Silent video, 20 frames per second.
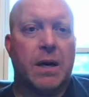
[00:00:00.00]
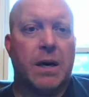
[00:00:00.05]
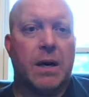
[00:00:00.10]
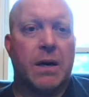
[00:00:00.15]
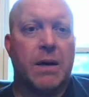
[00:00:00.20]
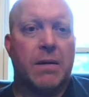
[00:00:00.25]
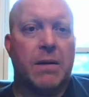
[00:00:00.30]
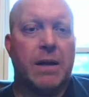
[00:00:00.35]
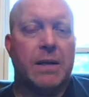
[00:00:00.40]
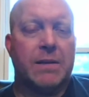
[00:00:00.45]

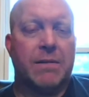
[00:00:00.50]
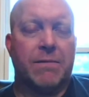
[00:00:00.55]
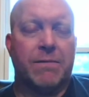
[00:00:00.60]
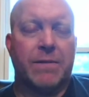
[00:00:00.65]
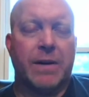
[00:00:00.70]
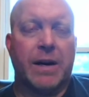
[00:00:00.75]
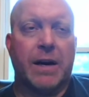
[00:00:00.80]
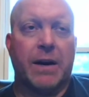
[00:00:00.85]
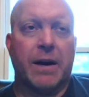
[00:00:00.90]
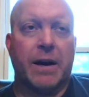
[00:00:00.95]
he's
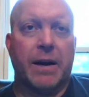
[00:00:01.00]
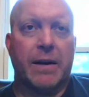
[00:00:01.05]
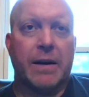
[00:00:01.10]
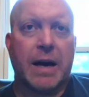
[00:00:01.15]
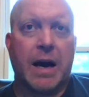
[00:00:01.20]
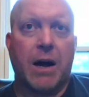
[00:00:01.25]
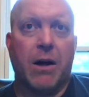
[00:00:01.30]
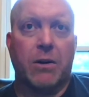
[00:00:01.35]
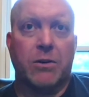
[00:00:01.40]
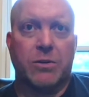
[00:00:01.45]
uh,
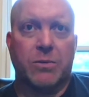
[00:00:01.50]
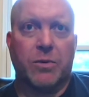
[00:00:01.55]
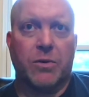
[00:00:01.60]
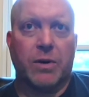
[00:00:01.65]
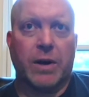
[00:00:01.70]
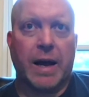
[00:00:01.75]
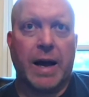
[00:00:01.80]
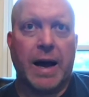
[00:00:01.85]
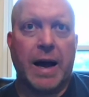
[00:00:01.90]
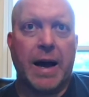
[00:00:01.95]
he's a
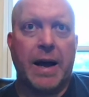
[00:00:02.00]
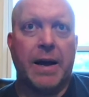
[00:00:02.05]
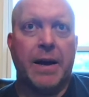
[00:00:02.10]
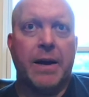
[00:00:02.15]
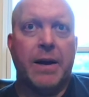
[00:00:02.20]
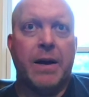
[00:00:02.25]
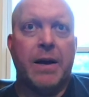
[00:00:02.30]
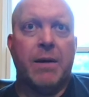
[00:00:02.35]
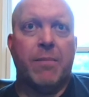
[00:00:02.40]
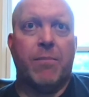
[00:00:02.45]
very
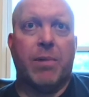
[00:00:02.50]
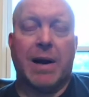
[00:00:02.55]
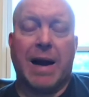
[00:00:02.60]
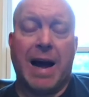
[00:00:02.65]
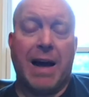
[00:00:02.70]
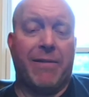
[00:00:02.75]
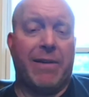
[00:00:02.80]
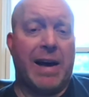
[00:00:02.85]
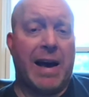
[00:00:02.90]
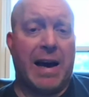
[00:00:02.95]
knowledgeable
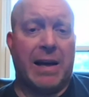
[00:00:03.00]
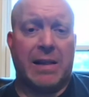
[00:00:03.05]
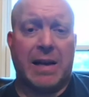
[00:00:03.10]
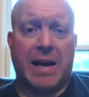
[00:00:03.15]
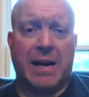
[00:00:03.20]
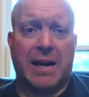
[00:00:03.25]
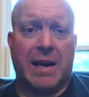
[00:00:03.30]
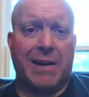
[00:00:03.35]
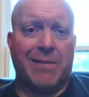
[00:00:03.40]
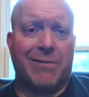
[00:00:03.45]
guy.
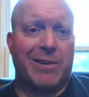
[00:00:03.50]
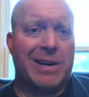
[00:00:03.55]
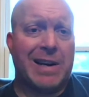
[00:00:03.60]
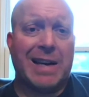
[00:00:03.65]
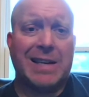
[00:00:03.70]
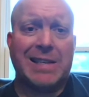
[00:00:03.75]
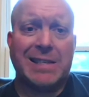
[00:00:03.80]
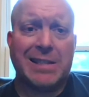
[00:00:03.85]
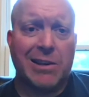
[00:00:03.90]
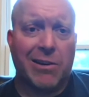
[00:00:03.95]
But I've
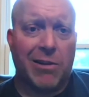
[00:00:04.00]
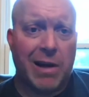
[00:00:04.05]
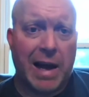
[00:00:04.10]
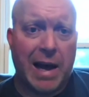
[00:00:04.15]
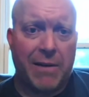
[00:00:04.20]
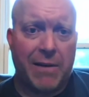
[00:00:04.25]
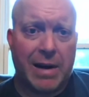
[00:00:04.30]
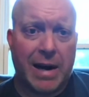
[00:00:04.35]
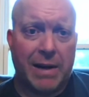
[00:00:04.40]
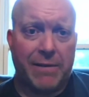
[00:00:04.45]
had that
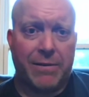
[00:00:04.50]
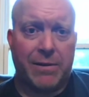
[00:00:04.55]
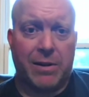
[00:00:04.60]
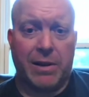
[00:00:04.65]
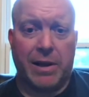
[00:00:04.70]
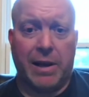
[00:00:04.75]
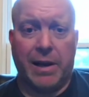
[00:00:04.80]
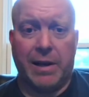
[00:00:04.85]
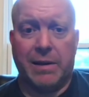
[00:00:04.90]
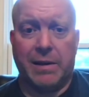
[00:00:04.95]
knife. I
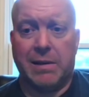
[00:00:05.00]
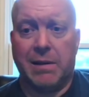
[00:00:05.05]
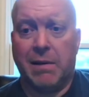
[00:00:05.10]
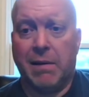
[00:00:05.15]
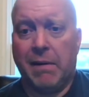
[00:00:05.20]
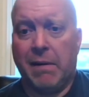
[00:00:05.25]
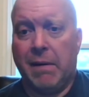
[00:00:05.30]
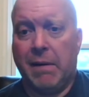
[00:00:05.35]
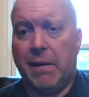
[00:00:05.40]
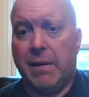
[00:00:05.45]
still have it.
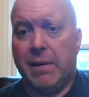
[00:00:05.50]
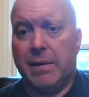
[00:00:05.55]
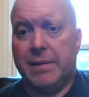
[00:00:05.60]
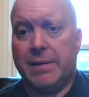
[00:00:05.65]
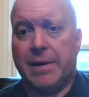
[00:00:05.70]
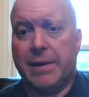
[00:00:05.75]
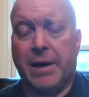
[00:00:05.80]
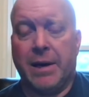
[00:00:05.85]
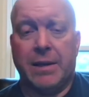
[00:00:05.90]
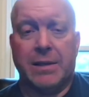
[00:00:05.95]
I've
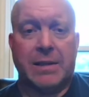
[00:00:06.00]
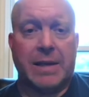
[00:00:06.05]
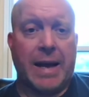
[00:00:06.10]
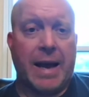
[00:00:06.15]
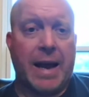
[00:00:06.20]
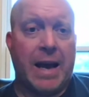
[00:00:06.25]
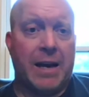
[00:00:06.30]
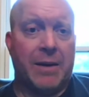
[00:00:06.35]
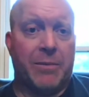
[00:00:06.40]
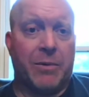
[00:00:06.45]
cleaned
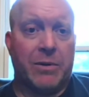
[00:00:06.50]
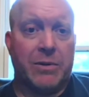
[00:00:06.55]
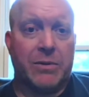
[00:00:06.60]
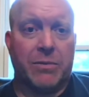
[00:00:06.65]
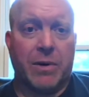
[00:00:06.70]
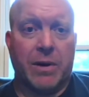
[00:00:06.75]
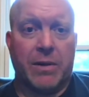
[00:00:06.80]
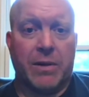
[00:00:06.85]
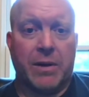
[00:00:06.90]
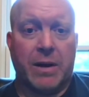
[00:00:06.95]

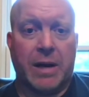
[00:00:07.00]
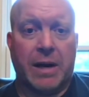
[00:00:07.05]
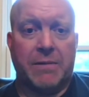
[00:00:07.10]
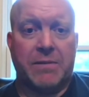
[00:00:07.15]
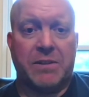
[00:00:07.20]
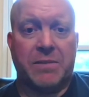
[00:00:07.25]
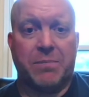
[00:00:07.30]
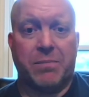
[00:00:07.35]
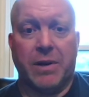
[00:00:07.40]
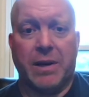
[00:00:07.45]
tons of
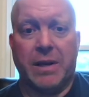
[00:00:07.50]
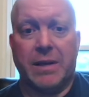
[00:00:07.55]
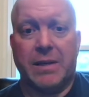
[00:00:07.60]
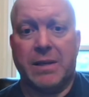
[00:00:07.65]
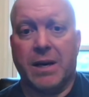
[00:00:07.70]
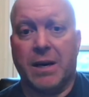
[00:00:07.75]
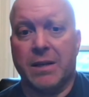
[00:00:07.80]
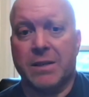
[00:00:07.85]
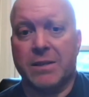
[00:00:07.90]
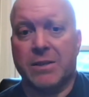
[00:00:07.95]
animals with
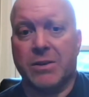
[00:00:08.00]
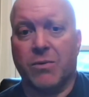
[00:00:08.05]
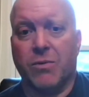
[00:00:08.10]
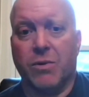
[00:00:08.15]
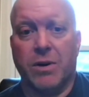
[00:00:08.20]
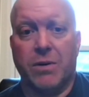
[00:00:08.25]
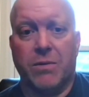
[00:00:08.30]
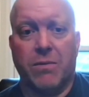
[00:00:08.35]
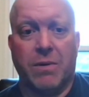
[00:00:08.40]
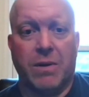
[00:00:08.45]
it. I've
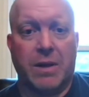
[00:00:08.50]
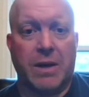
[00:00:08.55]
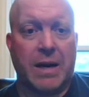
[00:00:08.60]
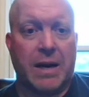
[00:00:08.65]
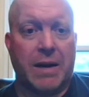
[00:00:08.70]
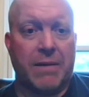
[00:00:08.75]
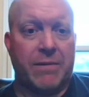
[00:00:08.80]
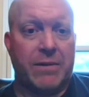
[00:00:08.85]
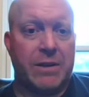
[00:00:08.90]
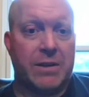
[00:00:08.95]
split
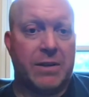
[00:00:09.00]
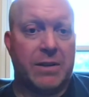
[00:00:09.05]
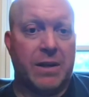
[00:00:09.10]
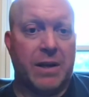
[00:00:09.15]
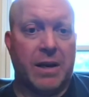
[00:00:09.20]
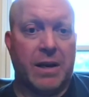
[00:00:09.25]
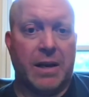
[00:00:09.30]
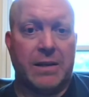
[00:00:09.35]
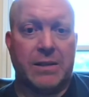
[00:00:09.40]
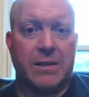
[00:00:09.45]
tons of wood
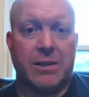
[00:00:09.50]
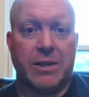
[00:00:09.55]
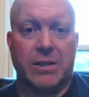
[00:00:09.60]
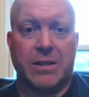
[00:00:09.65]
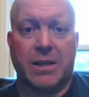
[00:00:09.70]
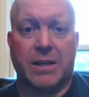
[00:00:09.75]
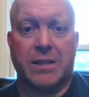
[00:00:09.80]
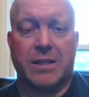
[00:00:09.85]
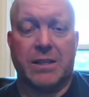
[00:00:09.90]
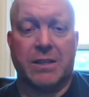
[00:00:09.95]
with it. I've
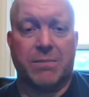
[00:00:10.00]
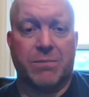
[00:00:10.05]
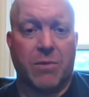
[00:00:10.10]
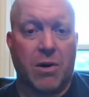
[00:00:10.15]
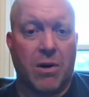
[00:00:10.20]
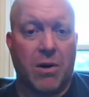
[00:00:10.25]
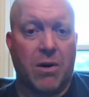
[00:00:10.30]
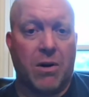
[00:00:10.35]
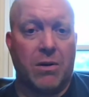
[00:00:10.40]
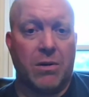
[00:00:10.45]
just and
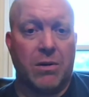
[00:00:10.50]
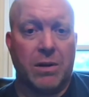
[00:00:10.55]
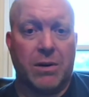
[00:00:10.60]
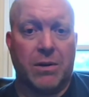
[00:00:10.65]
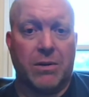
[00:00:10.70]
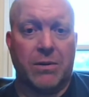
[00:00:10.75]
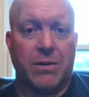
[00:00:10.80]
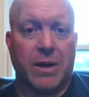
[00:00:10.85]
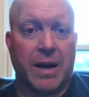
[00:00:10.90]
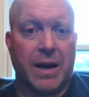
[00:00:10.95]
it's just a
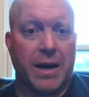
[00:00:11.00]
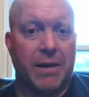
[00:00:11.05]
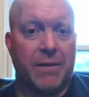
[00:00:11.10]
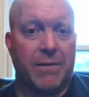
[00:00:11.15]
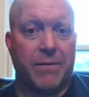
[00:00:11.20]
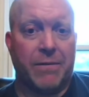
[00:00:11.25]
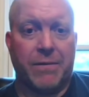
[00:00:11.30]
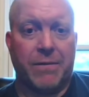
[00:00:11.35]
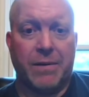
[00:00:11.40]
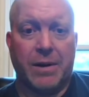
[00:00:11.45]

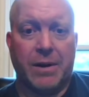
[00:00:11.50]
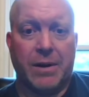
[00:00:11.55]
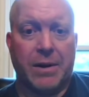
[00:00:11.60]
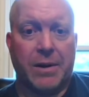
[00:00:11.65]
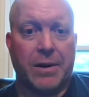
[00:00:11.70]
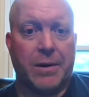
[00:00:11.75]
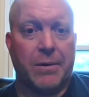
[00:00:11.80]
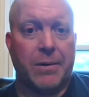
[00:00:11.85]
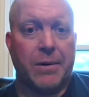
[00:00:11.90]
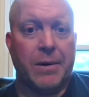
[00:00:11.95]
small little
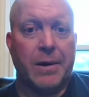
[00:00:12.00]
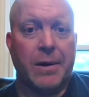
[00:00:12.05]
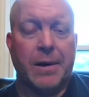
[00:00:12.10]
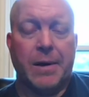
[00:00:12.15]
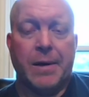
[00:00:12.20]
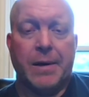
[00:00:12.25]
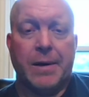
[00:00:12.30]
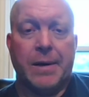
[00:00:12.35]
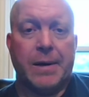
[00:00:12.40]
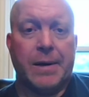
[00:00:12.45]
knife,
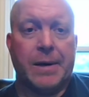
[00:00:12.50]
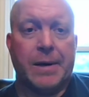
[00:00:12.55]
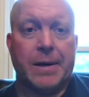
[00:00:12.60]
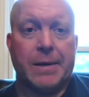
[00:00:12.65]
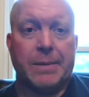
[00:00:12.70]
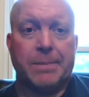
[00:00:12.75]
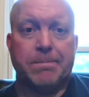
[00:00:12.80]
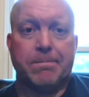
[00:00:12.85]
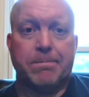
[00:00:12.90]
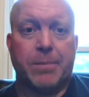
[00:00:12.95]
you know,
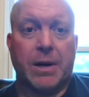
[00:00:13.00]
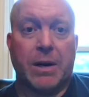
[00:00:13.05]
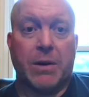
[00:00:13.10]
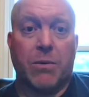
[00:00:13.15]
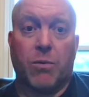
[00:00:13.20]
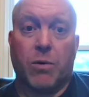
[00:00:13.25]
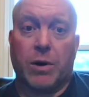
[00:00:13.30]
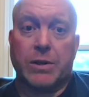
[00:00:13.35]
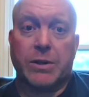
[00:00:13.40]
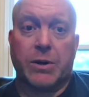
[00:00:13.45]

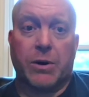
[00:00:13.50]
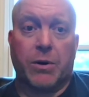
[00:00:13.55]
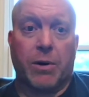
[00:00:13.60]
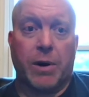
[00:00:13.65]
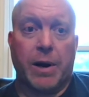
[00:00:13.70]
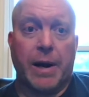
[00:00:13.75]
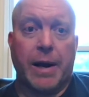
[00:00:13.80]
um,